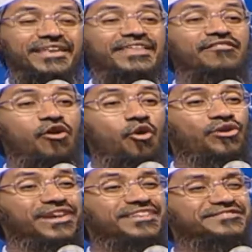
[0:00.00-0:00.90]
they were
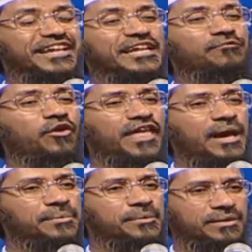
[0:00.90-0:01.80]
only sent for
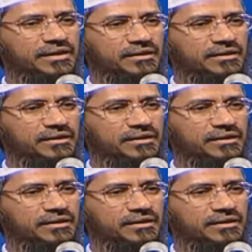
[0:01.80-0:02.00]
their people.